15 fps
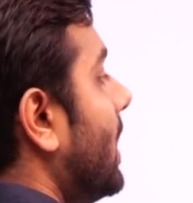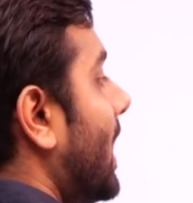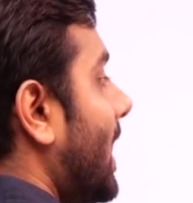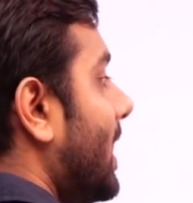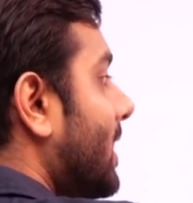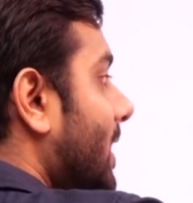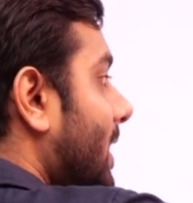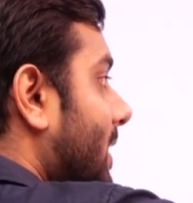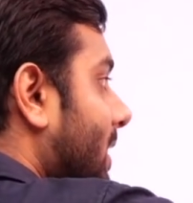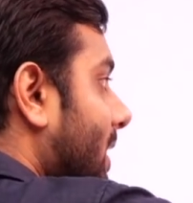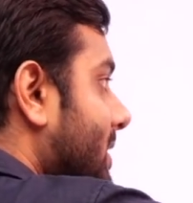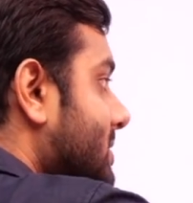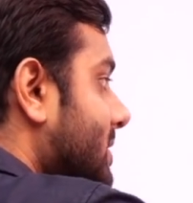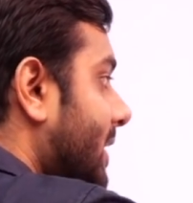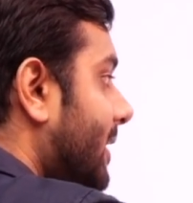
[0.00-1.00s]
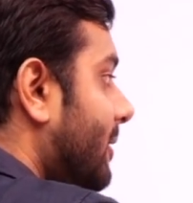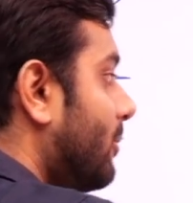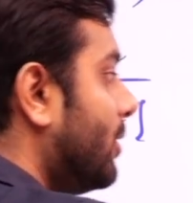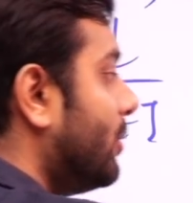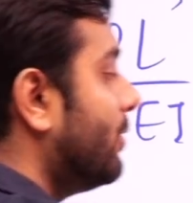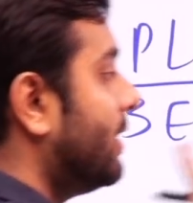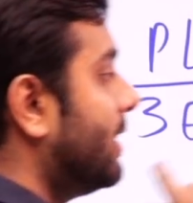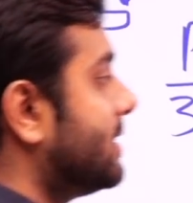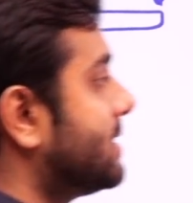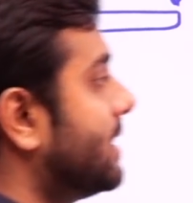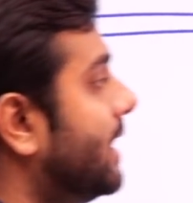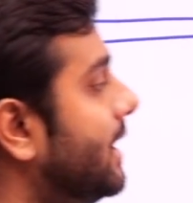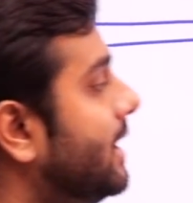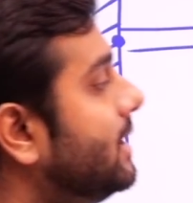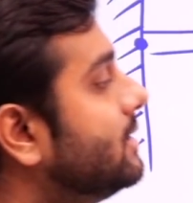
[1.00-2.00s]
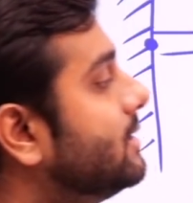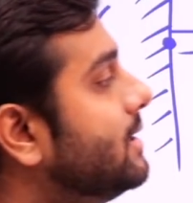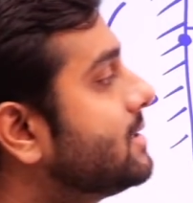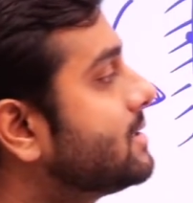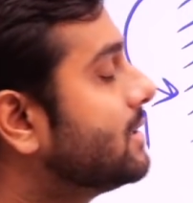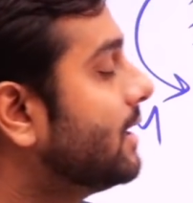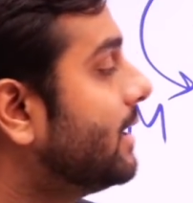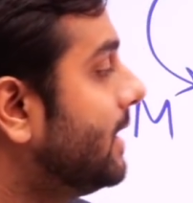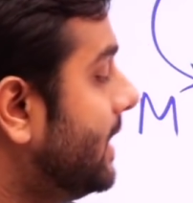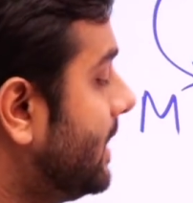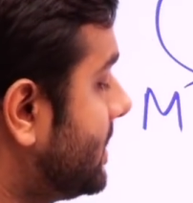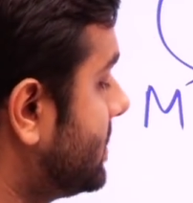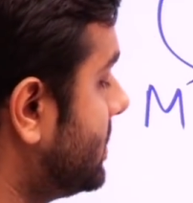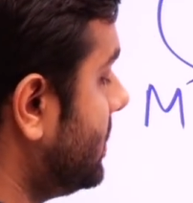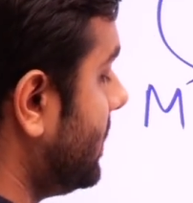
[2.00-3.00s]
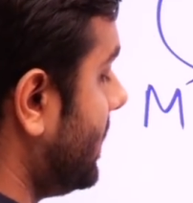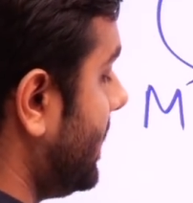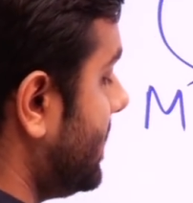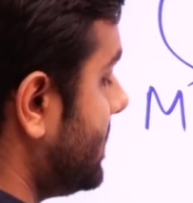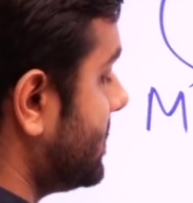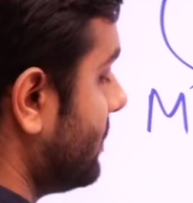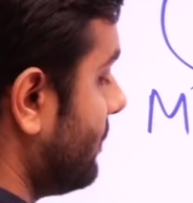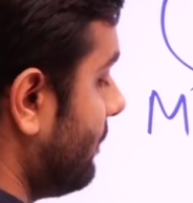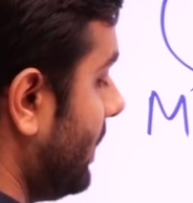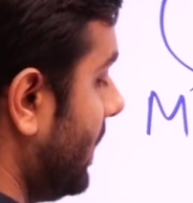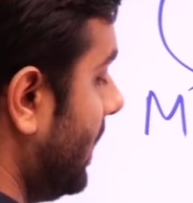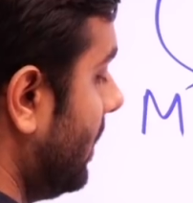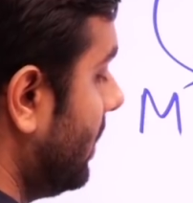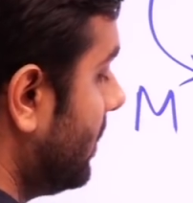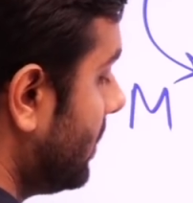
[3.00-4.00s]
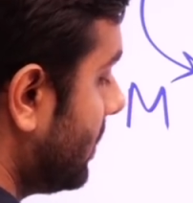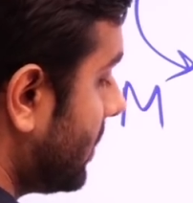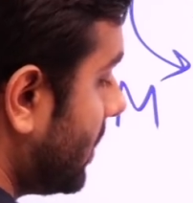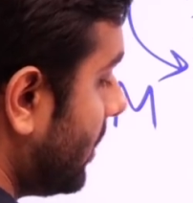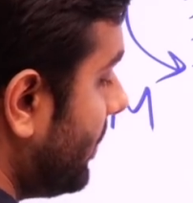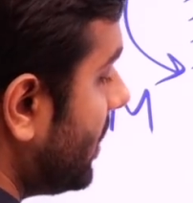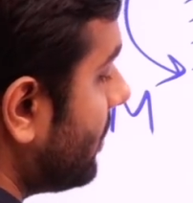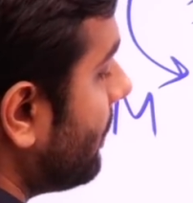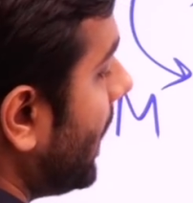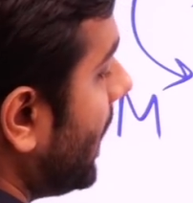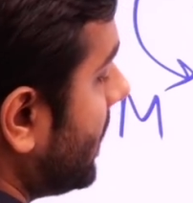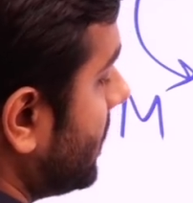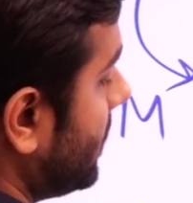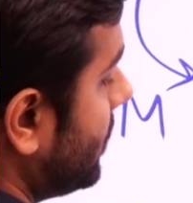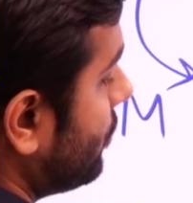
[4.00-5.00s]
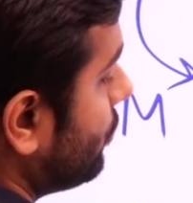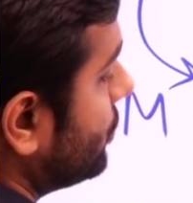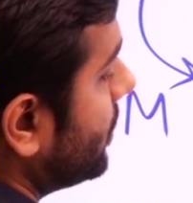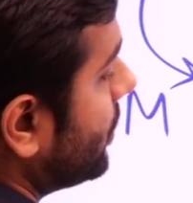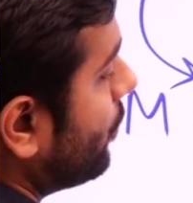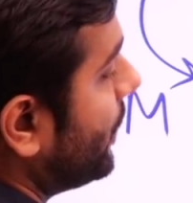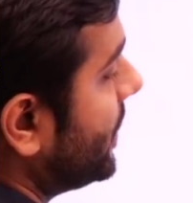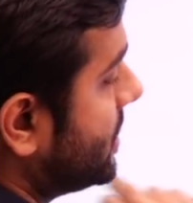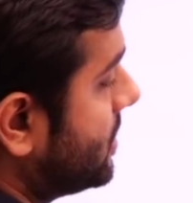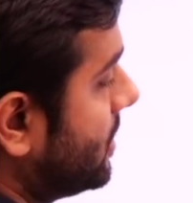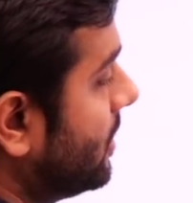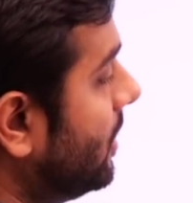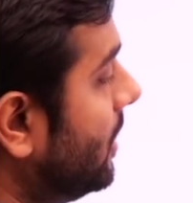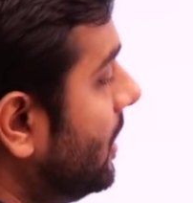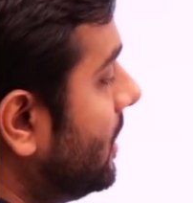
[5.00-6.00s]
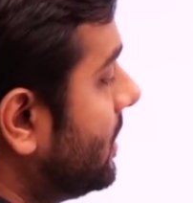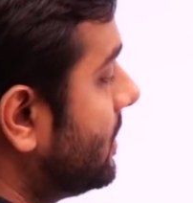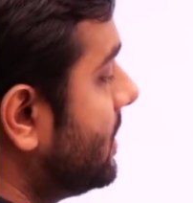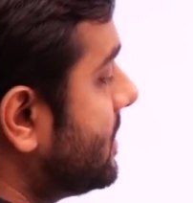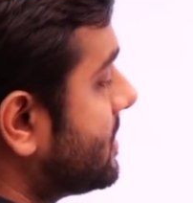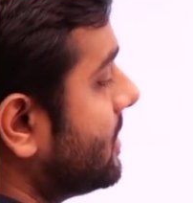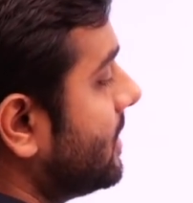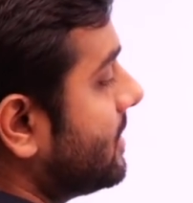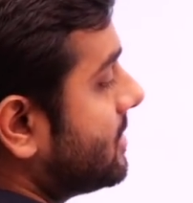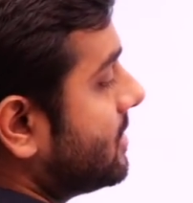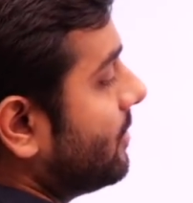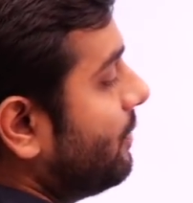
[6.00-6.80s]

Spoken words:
and it has helped you in deciding this reaction as well. Coming back to the question, this is the